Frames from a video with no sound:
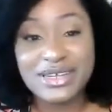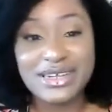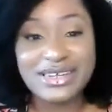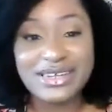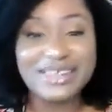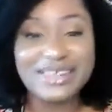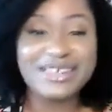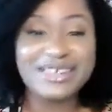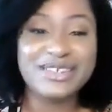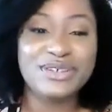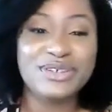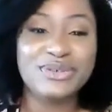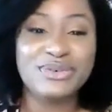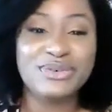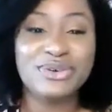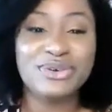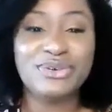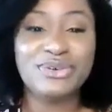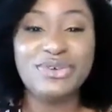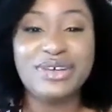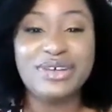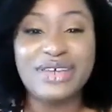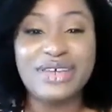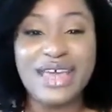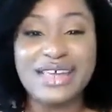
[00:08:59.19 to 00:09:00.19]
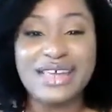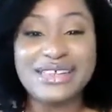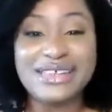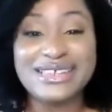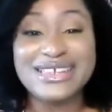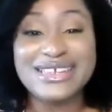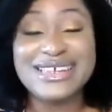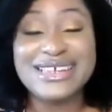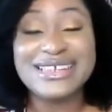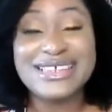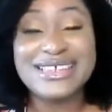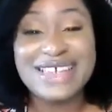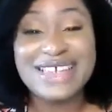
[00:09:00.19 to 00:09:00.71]
in to create
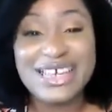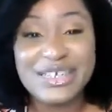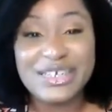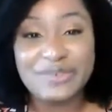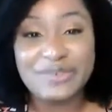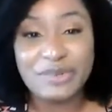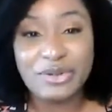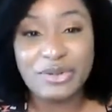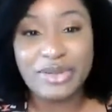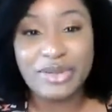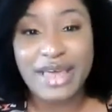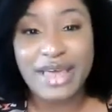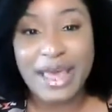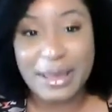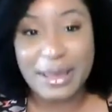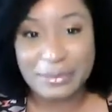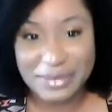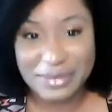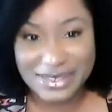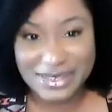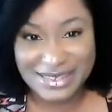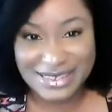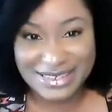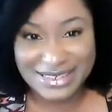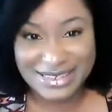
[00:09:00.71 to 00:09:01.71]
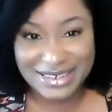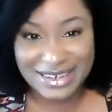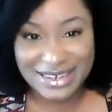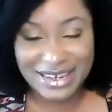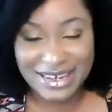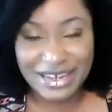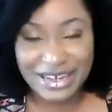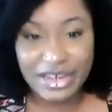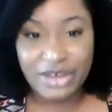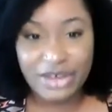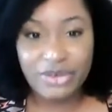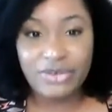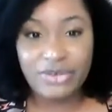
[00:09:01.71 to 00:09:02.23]
successful habits.
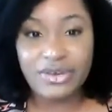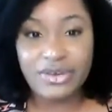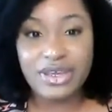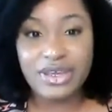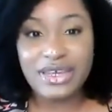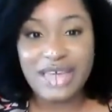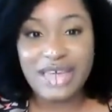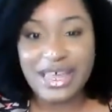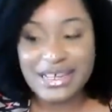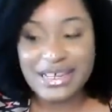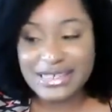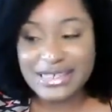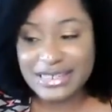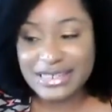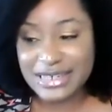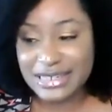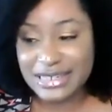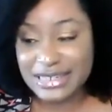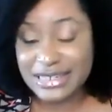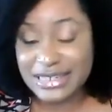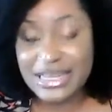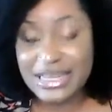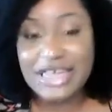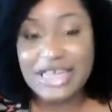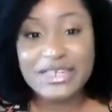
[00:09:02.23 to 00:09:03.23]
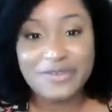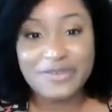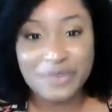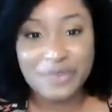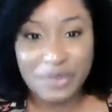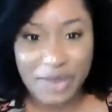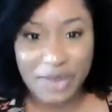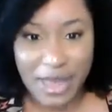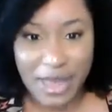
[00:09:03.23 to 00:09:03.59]
Create successful